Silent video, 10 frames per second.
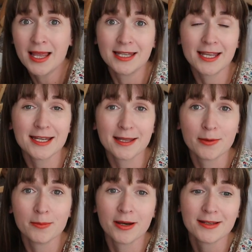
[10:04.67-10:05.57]
letting
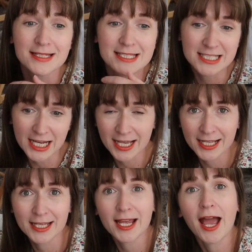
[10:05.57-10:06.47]
them
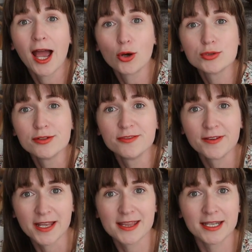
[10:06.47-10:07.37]
understand how to
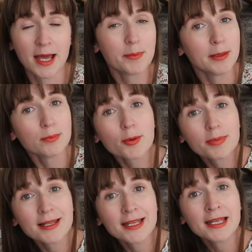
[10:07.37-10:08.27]
fit the nappy
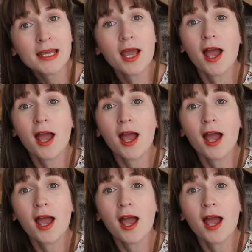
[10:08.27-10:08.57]
properly,